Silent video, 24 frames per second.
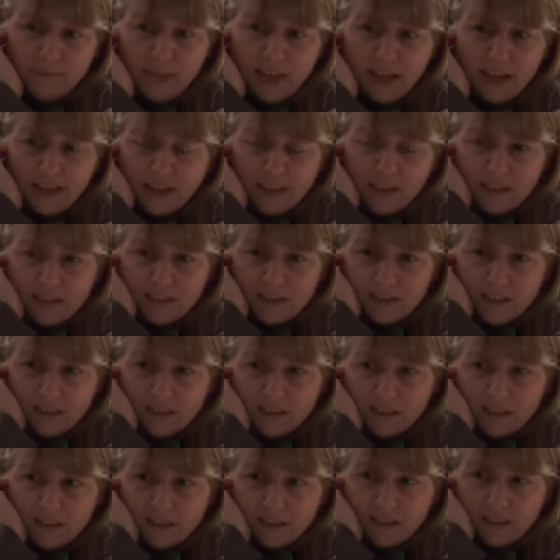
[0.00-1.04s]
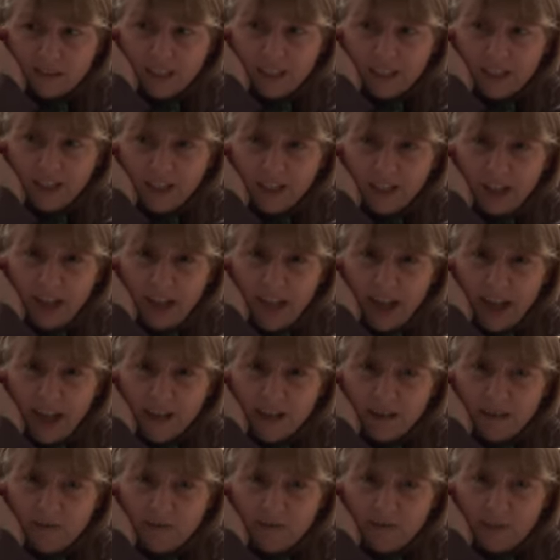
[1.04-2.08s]
It could
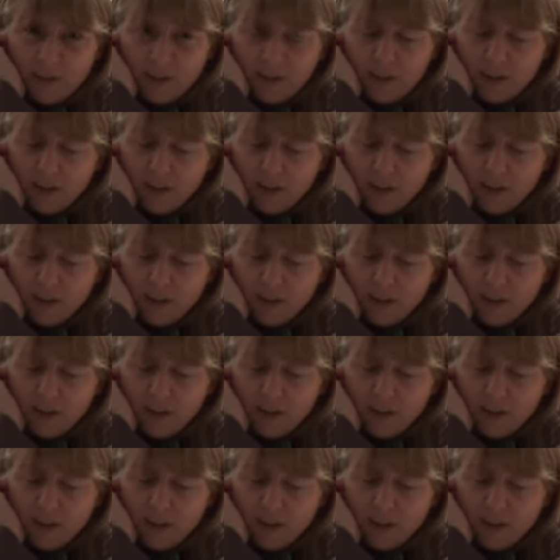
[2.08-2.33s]
have,